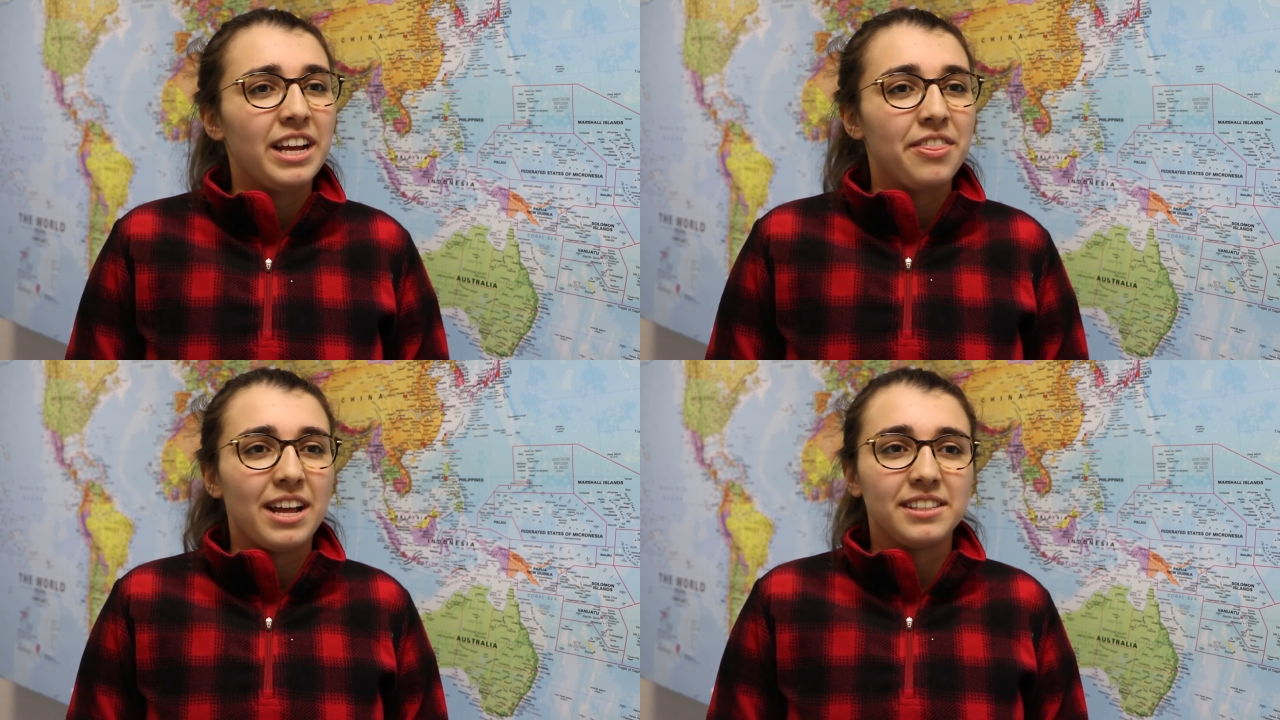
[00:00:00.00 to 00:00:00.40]

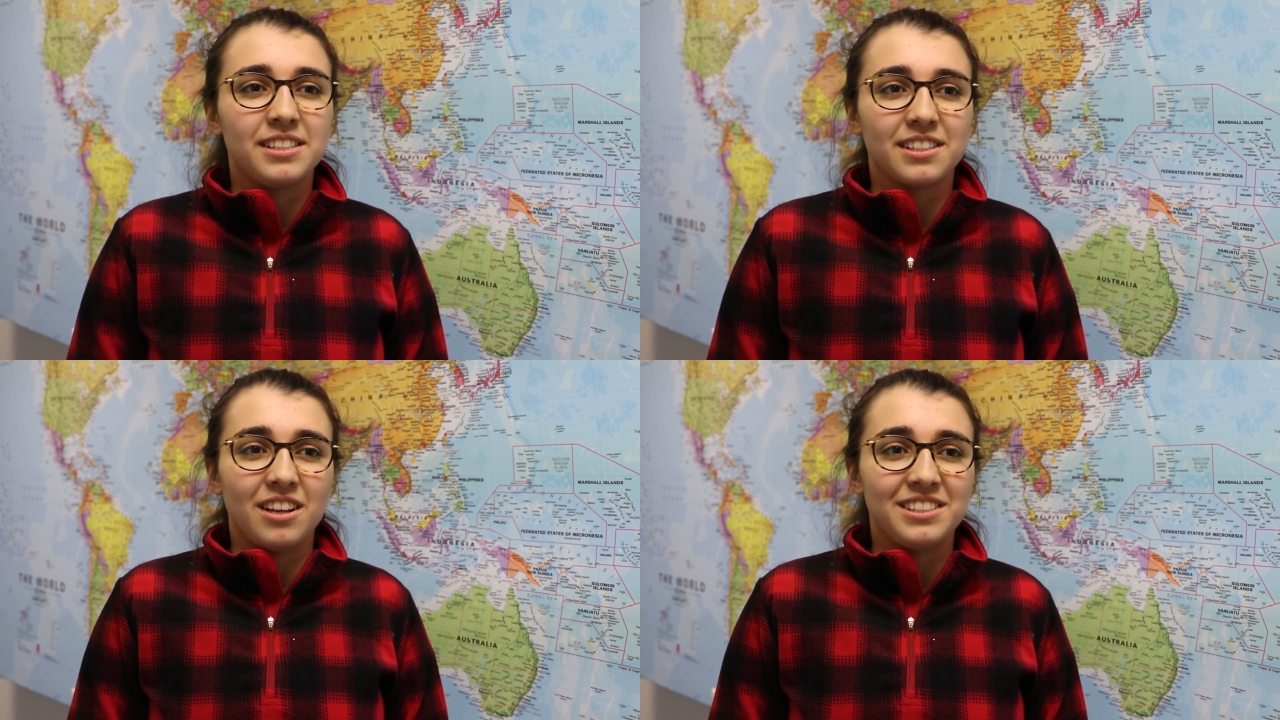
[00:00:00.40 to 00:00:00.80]
and
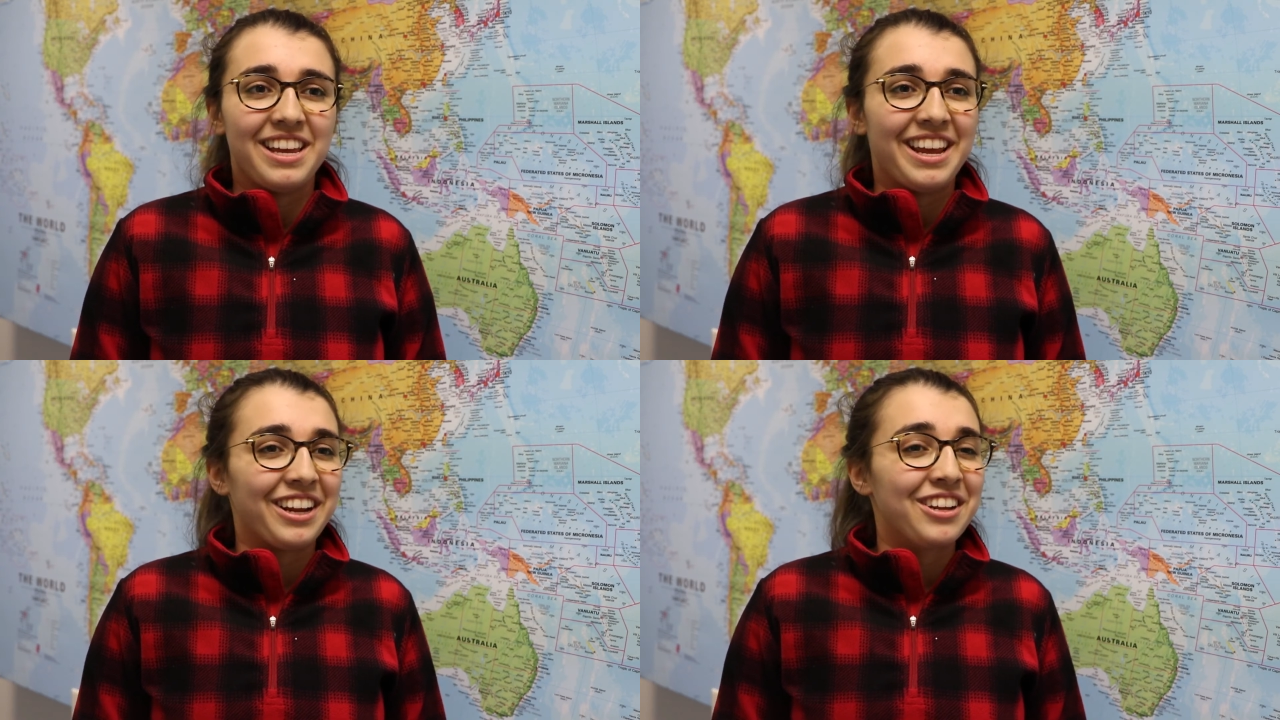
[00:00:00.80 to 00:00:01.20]
that's
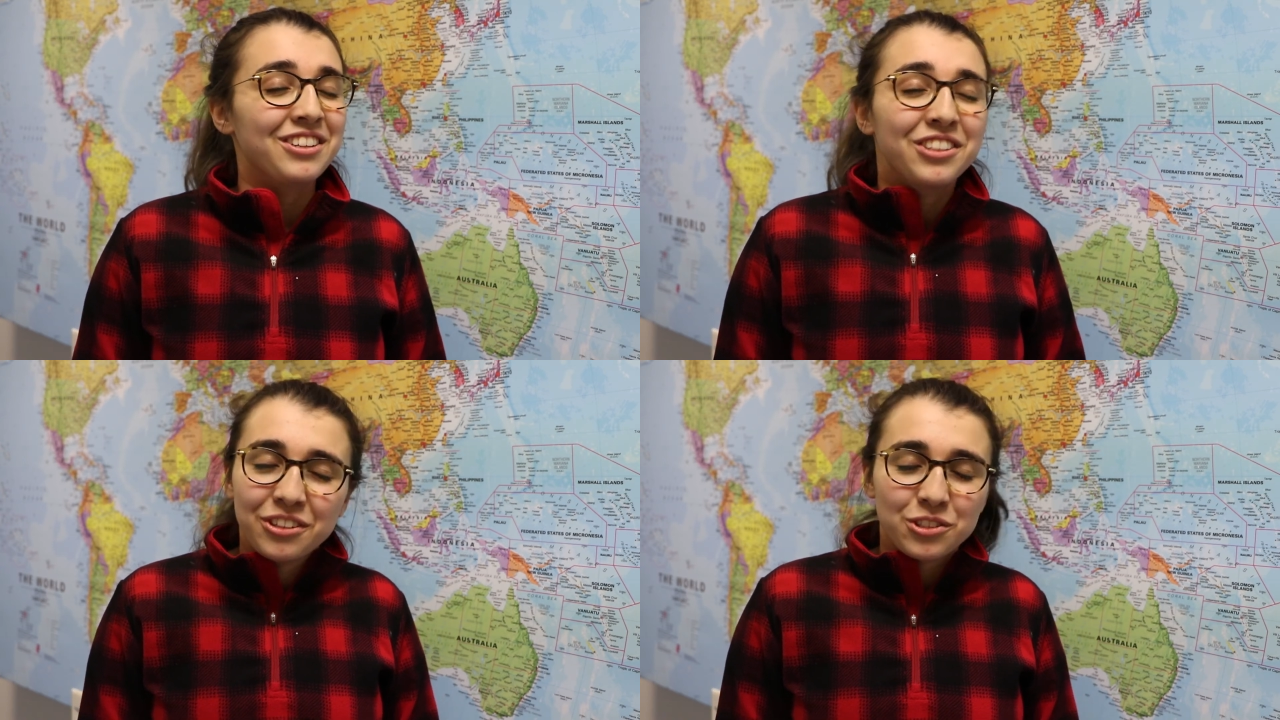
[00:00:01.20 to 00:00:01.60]

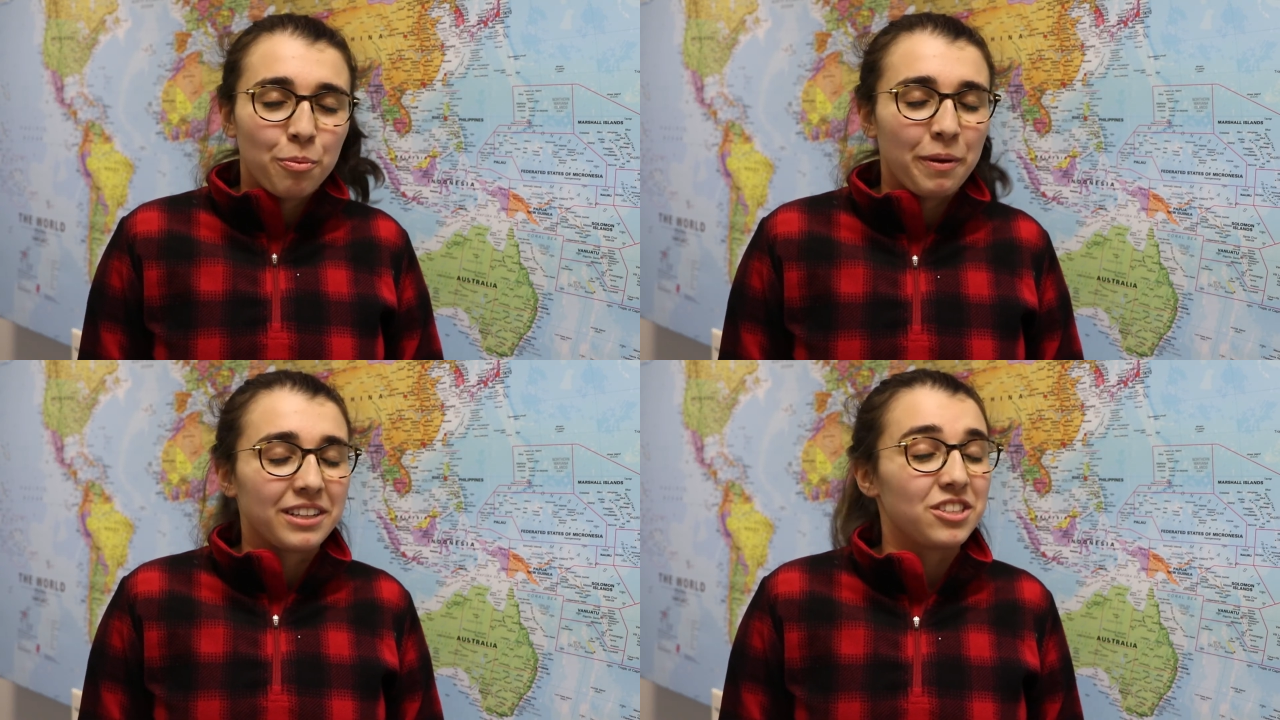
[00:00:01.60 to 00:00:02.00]
discussing new
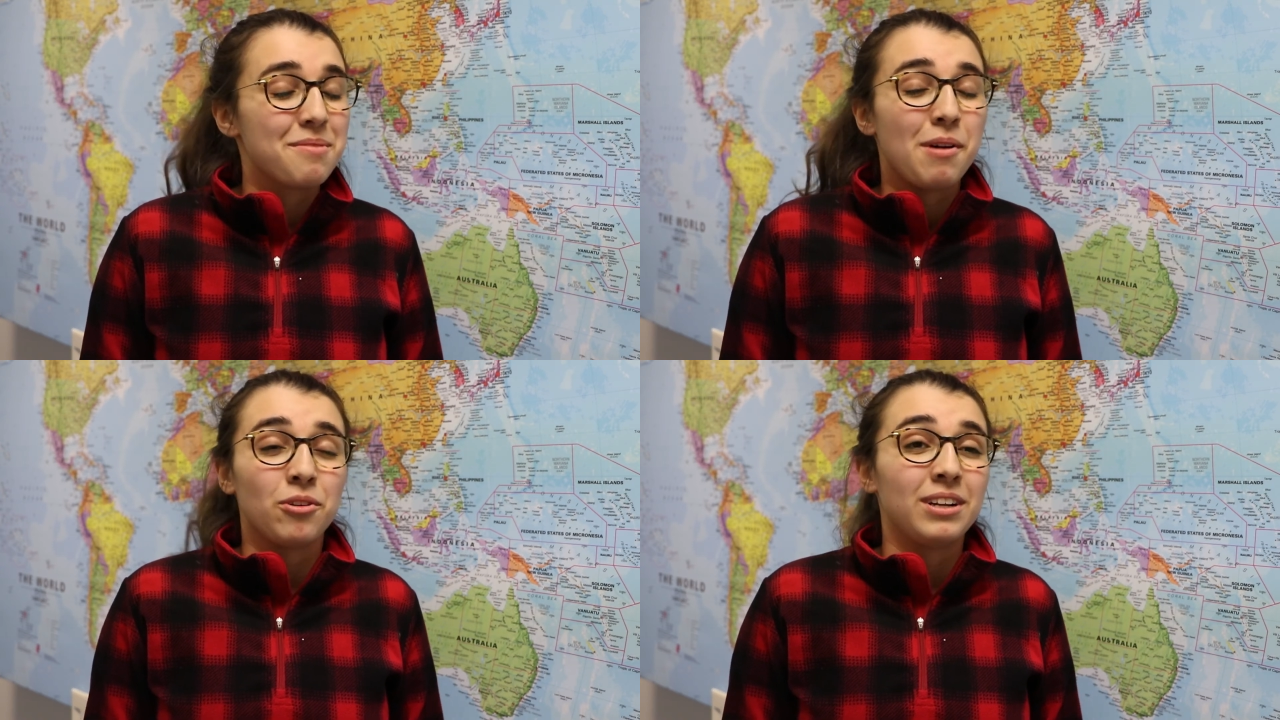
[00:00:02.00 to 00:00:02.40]
topics that
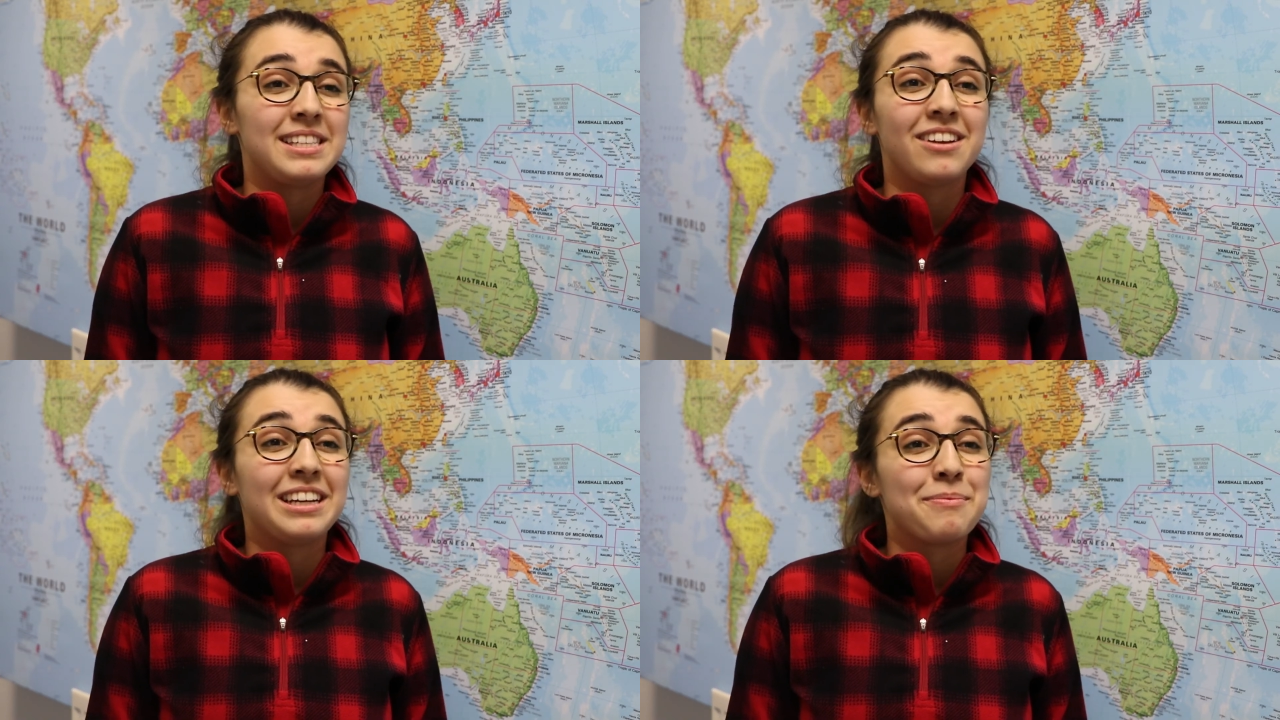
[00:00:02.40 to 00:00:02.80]
you might not
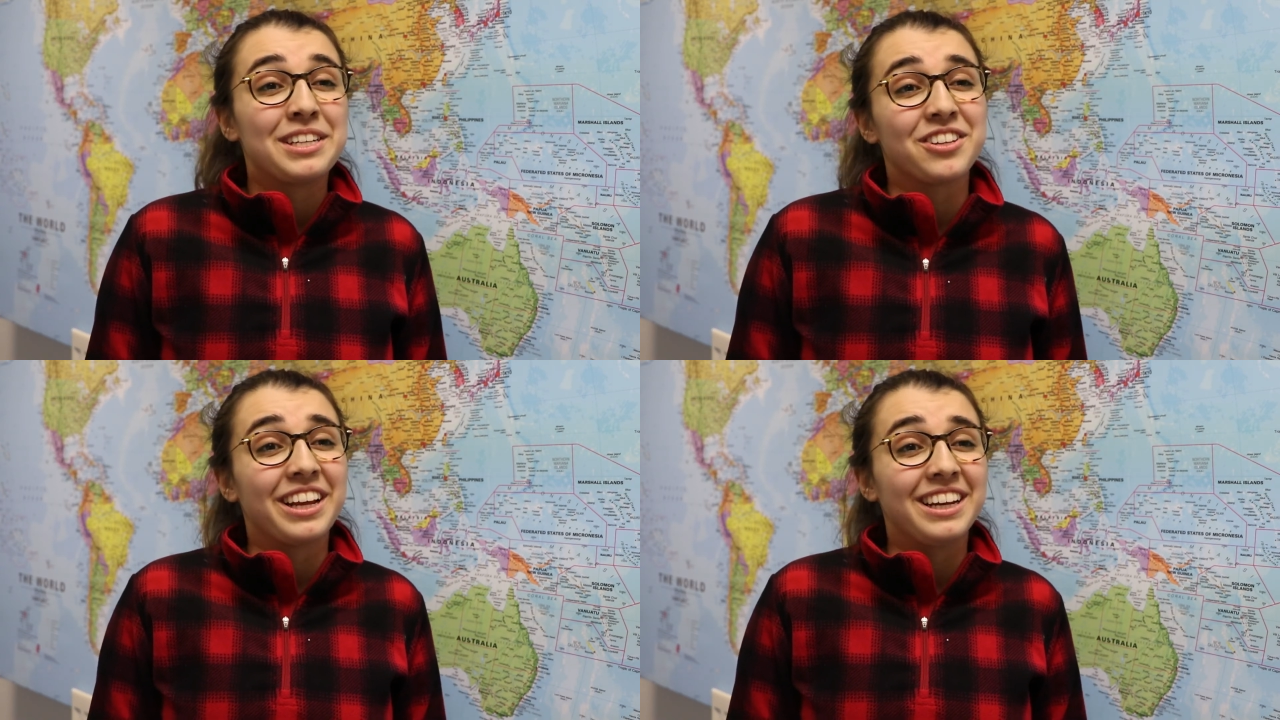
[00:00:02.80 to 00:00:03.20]
necessarily
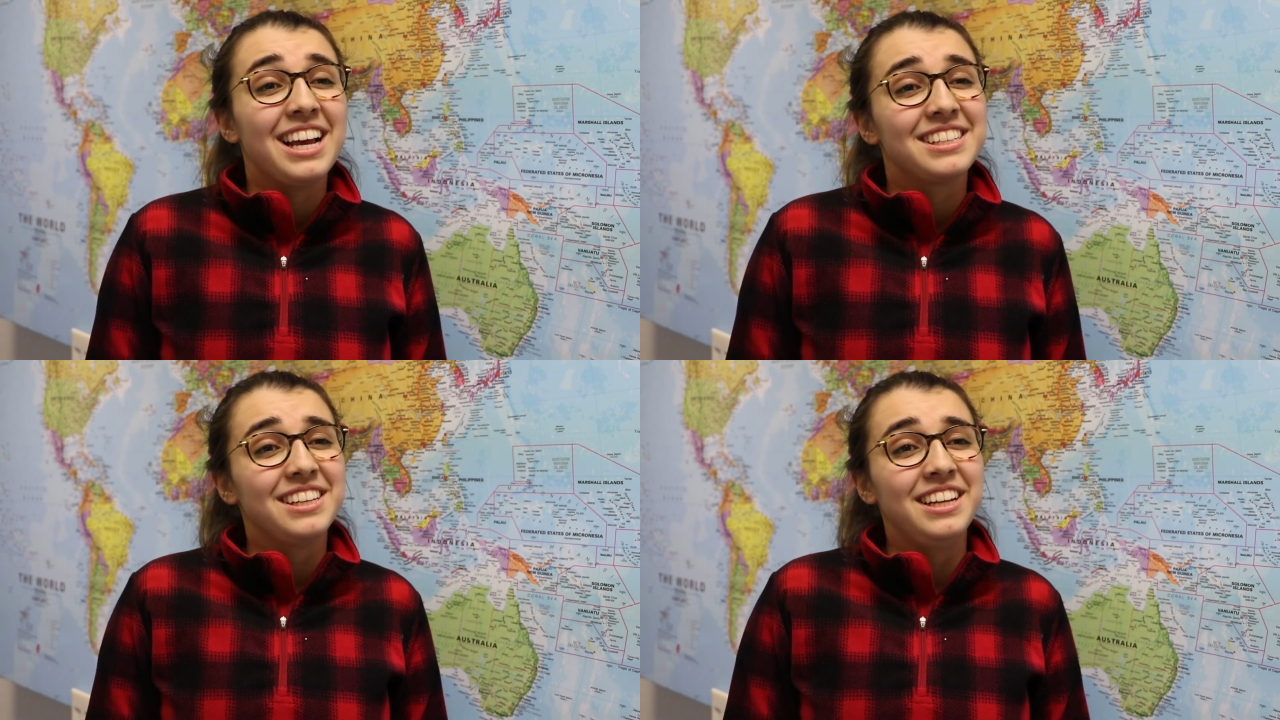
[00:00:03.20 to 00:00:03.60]
be doing in
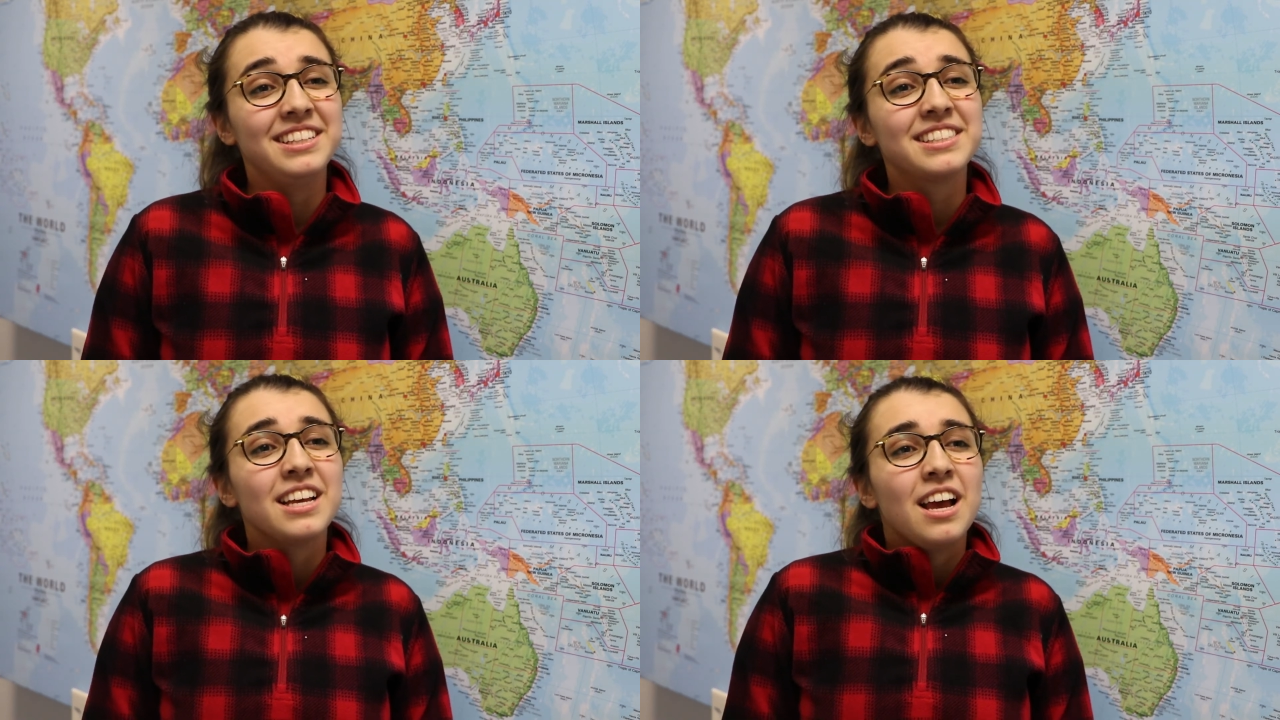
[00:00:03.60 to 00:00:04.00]

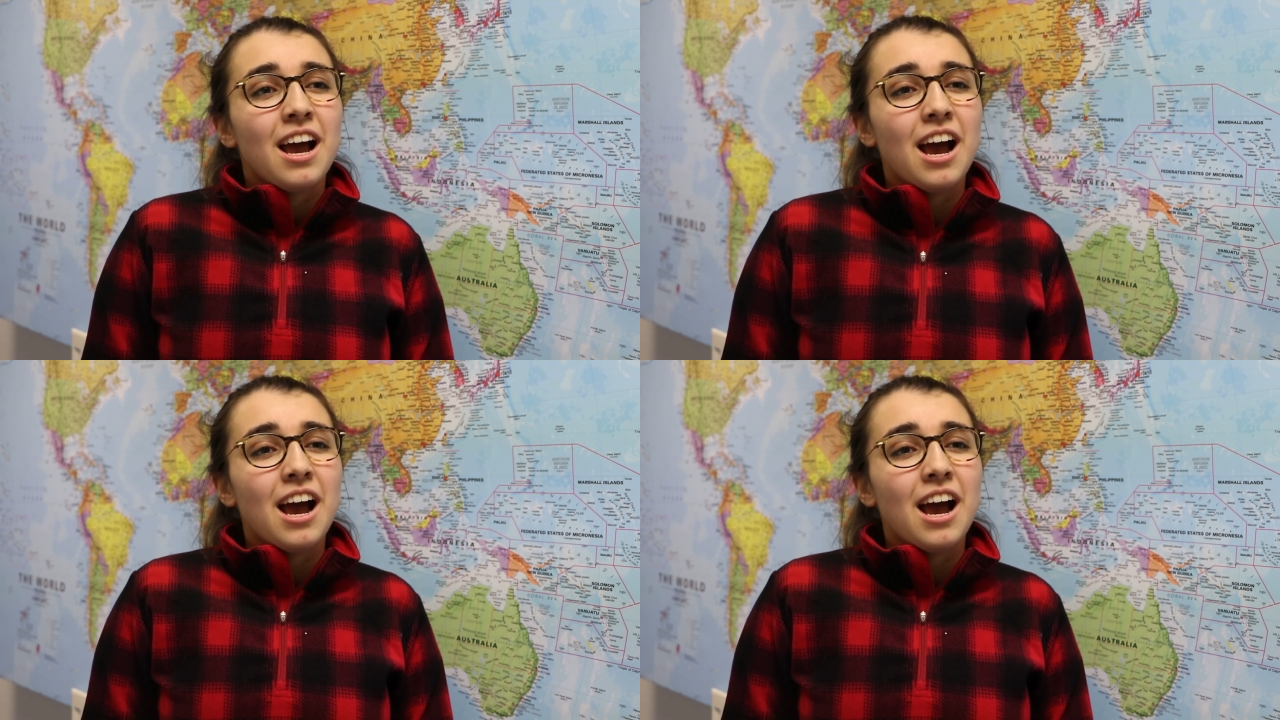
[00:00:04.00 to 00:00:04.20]
lessons,